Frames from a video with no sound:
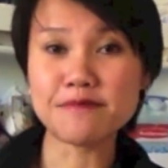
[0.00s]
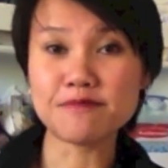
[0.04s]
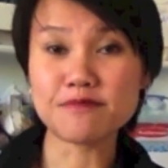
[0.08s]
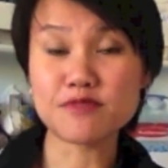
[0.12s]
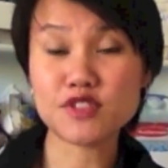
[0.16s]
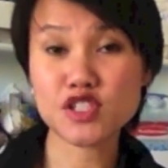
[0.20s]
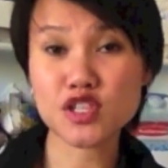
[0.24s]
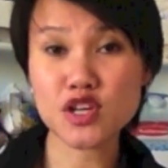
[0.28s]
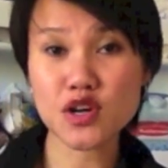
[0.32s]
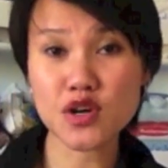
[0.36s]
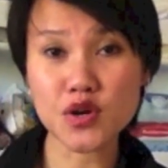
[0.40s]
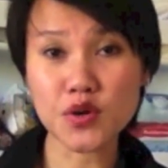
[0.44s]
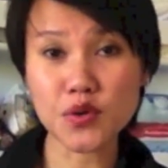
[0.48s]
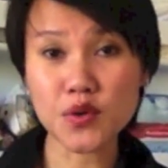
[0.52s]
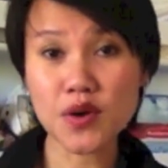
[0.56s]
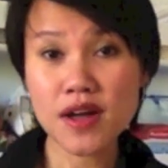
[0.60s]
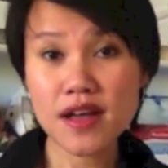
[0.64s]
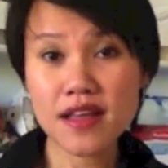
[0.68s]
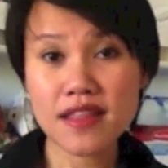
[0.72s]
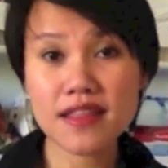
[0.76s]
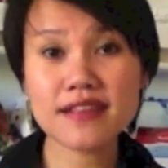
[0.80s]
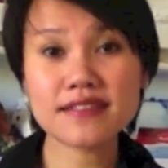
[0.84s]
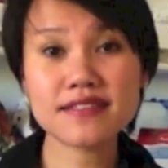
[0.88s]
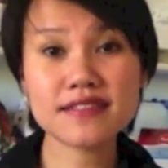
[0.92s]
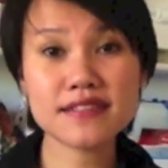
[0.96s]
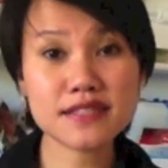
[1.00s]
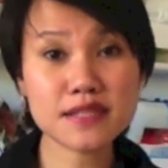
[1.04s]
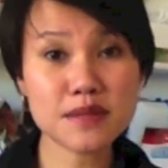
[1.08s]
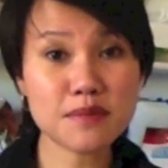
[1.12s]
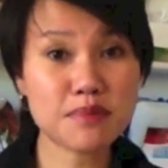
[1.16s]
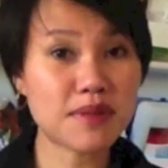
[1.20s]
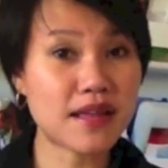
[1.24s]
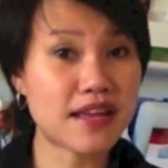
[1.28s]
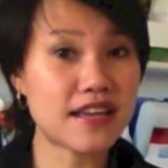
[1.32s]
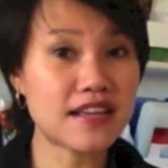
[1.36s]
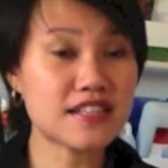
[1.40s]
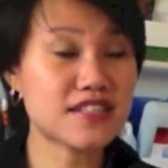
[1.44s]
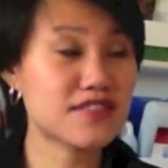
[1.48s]
So this is the
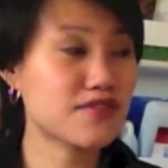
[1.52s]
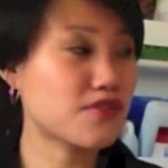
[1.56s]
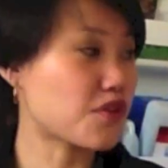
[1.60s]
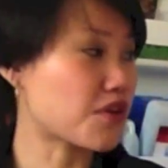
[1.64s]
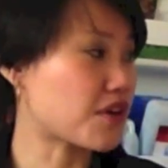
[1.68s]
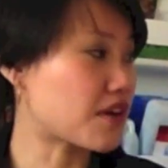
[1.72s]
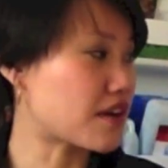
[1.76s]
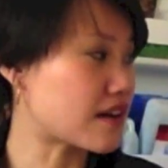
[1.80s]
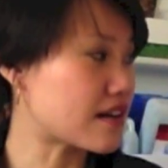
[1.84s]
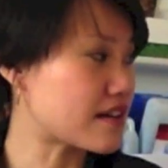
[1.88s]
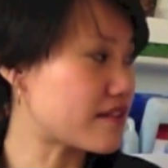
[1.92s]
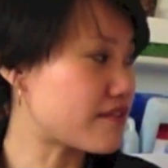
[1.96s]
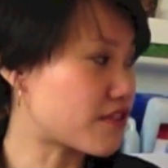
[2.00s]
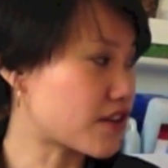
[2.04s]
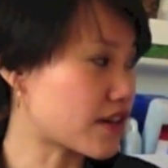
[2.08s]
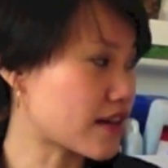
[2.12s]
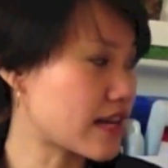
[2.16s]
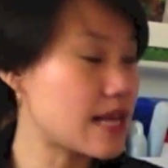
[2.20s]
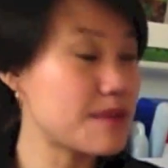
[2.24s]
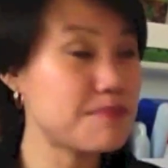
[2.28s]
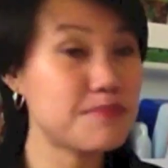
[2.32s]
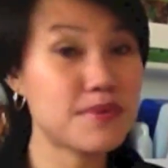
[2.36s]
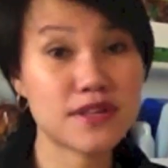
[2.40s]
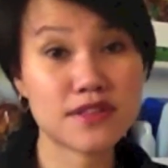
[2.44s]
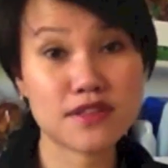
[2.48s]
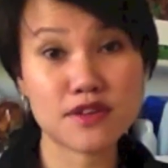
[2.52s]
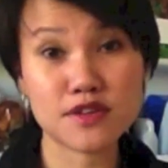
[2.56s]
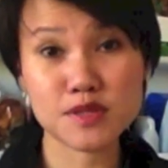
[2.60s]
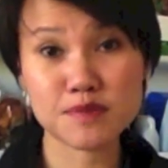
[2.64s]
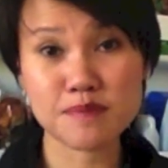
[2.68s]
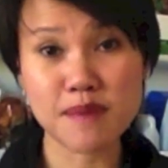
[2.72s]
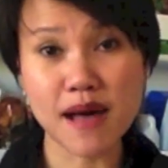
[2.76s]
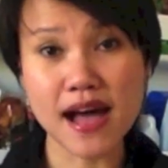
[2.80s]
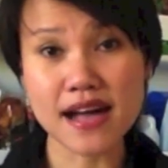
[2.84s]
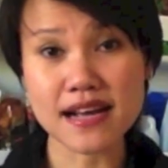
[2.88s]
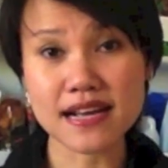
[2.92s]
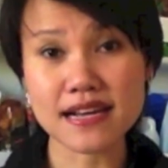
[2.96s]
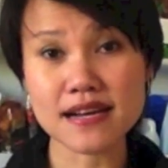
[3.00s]
place for keeping those
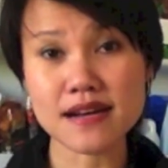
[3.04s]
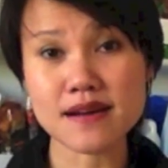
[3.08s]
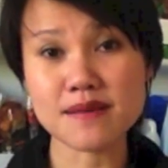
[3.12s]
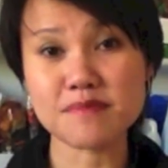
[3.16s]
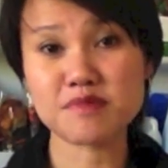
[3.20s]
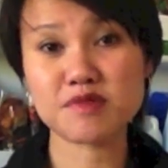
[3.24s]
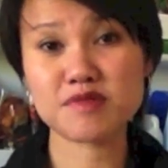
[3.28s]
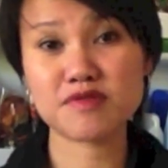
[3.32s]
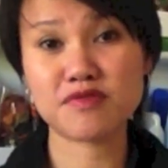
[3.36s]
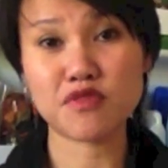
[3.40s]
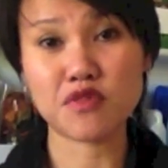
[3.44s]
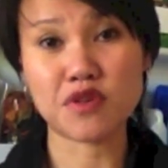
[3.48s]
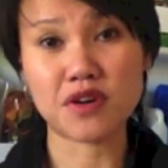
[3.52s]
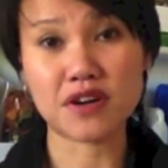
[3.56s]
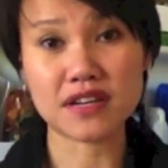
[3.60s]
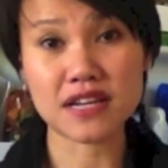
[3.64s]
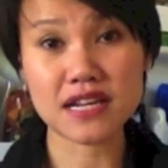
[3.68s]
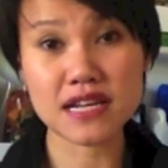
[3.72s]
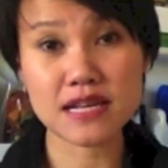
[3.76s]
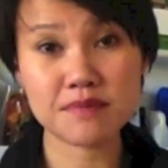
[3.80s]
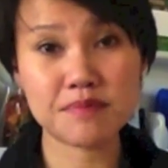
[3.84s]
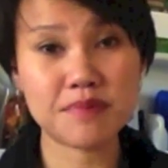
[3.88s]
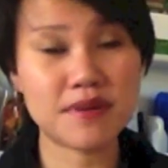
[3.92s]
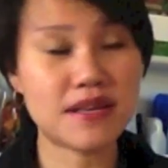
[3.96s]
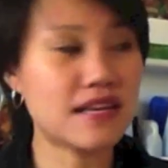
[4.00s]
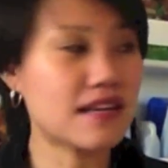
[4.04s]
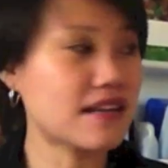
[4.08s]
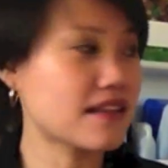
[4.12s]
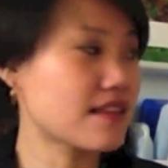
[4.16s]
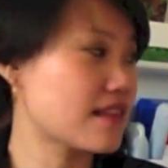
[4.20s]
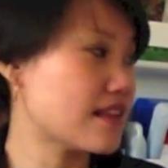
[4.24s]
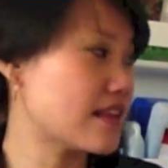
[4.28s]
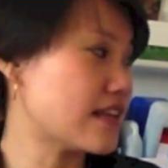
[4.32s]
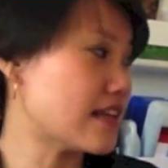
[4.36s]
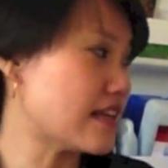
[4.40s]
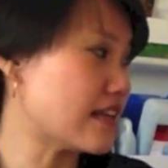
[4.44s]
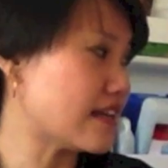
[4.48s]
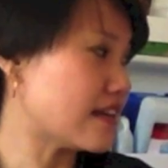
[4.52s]
backups, for keeping
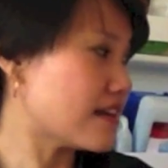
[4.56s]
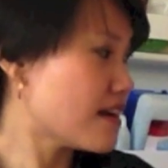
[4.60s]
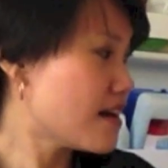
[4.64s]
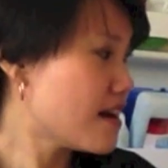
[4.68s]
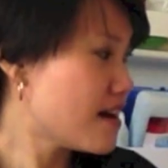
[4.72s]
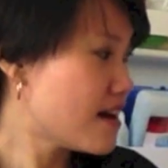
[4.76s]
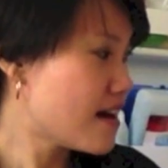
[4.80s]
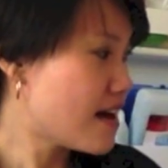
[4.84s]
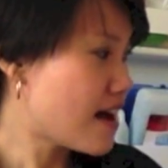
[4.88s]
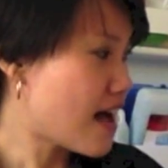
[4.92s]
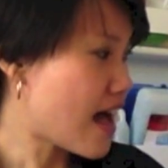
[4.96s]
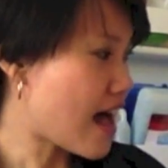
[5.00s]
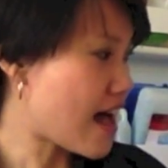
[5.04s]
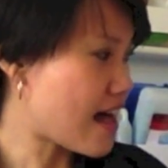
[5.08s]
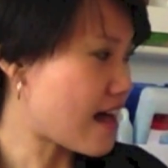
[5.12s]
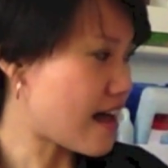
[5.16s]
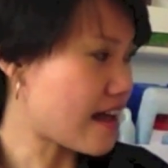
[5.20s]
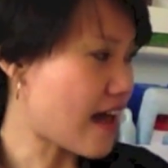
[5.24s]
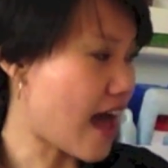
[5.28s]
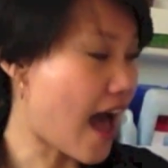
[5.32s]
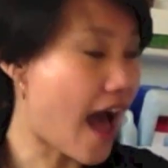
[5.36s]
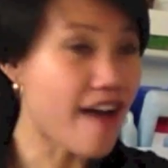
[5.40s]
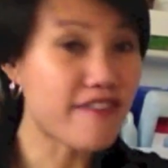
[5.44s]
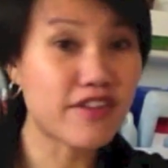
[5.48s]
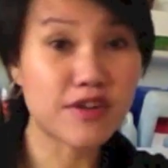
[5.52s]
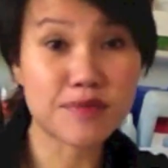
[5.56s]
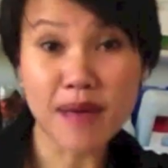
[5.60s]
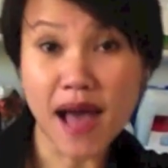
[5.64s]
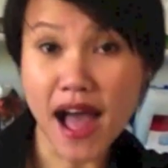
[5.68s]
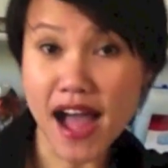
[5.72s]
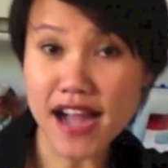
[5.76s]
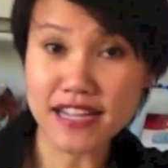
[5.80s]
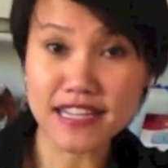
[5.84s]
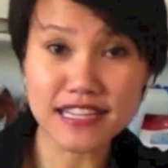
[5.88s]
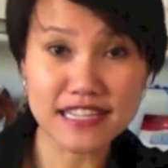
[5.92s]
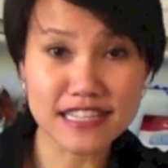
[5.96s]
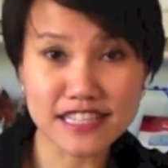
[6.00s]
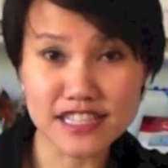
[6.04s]
the half a
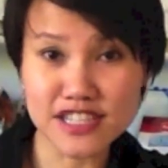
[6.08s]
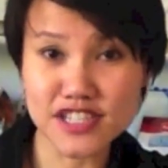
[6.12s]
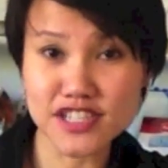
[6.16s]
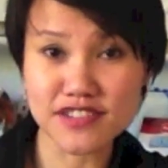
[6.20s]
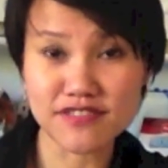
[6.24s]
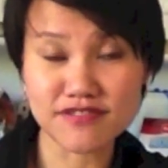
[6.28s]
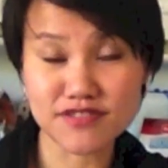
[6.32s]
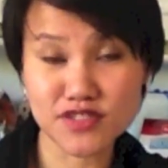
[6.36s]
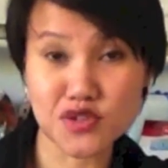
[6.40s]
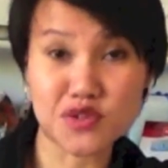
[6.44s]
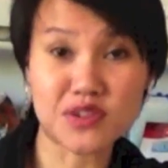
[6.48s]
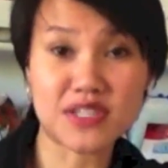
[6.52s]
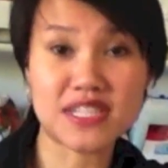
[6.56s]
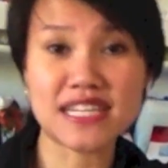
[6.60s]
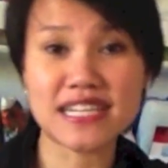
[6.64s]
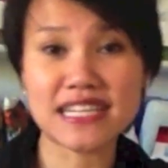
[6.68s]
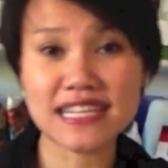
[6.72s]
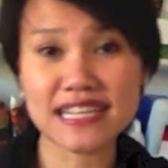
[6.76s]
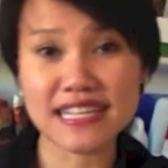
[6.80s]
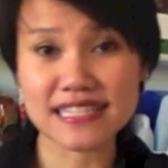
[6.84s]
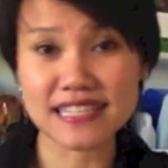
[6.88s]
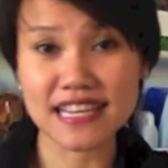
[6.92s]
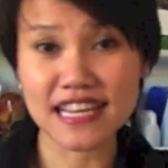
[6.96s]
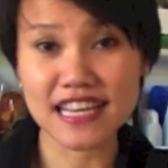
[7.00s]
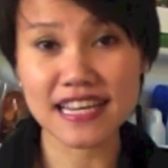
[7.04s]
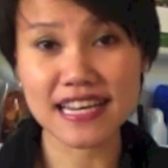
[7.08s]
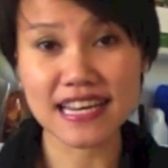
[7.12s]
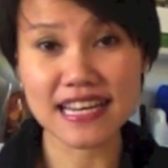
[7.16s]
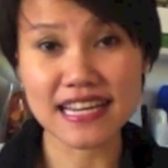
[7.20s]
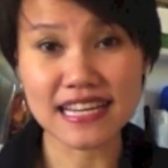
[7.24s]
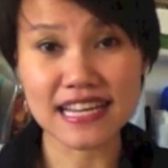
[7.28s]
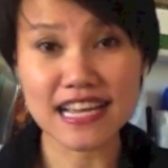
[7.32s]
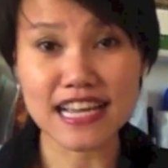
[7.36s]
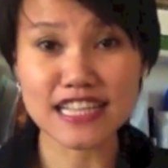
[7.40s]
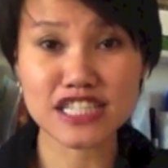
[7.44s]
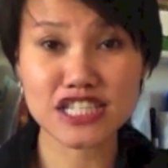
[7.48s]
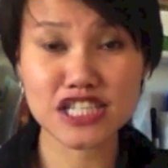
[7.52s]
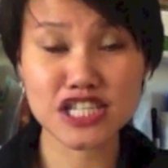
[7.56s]
package of tortillas that you didn't
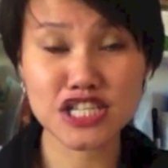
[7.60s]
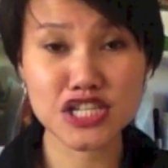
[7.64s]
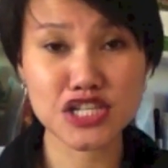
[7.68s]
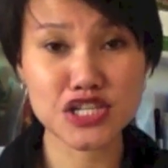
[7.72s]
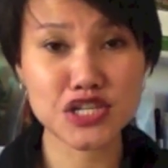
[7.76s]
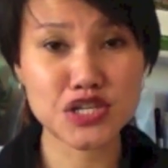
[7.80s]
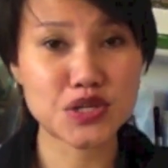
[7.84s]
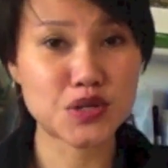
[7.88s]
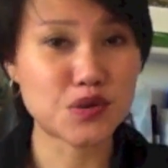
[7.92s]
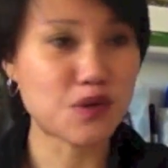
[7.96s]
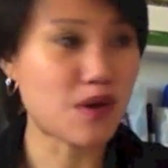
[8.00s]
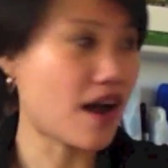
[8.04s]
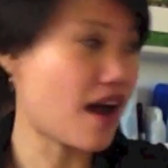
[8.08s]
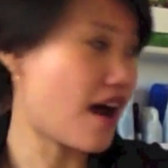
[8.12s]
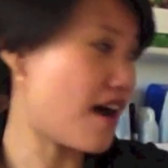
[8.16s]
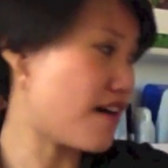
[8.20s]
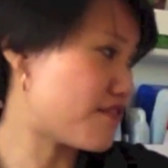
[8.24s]
get to,